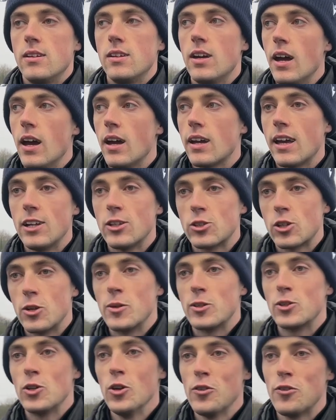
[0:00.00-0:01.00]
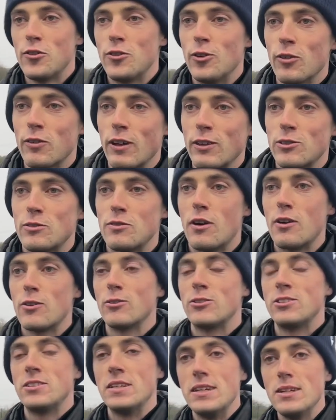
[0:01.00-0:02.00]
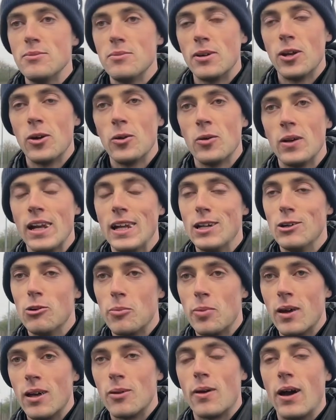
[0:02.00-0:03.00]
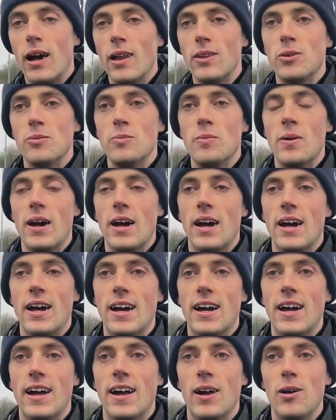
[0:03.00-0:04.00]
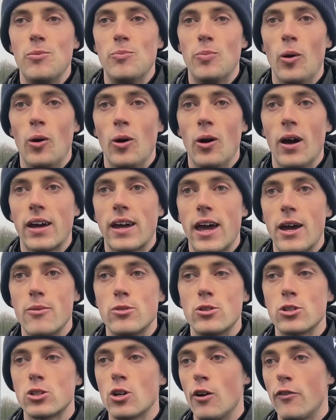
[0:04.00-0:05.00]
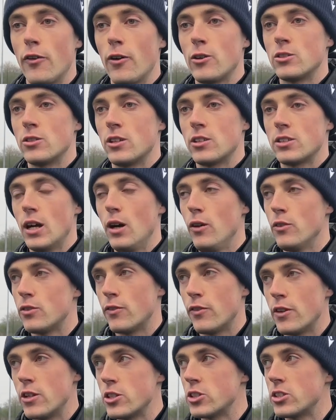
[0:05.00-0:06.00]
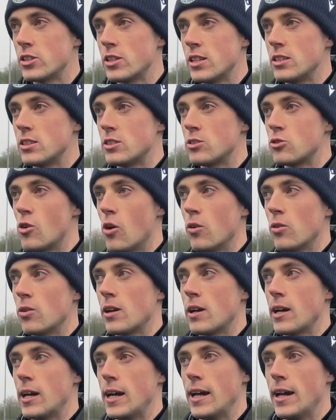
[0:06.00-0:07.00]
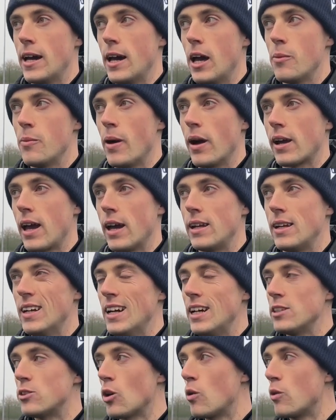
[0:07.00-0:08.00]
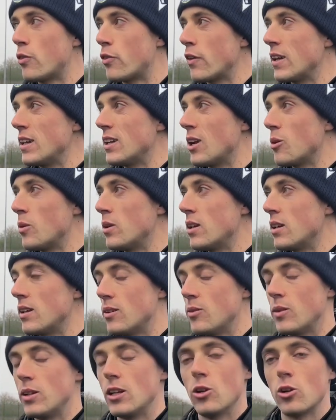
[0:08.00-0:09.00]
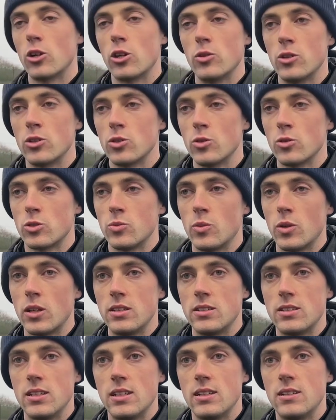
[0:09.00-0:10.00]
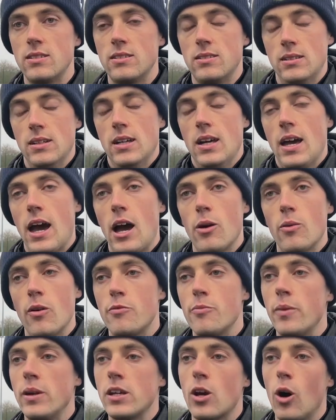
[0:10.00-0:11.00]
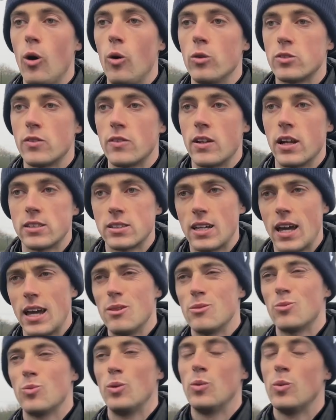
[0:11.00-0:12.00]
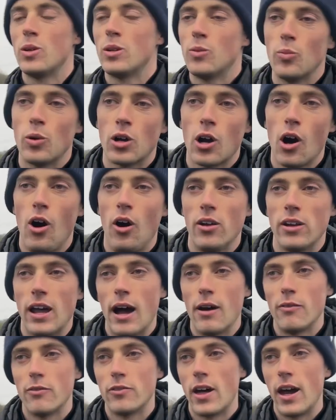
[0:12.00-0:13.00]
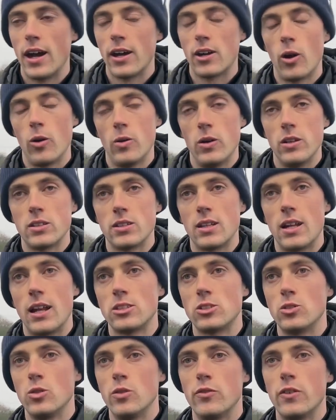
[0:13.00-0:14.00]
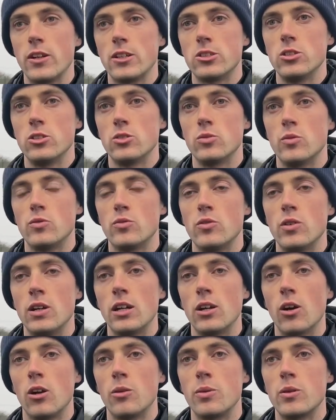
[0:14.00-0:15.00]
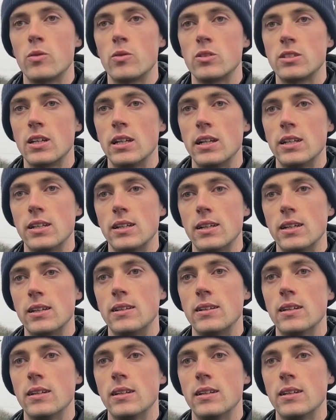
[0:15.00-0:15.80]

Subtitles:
Yeah, again, it's going to be tough. Northampton, a very good team. I know a little bit about them, but again, we just got to focus on ourselves and finish the season strong. Again, don't think when you look at the results and we conceded however many goals over the last game, we can't have that going into the last 2 fixtures. We've really got to be resilient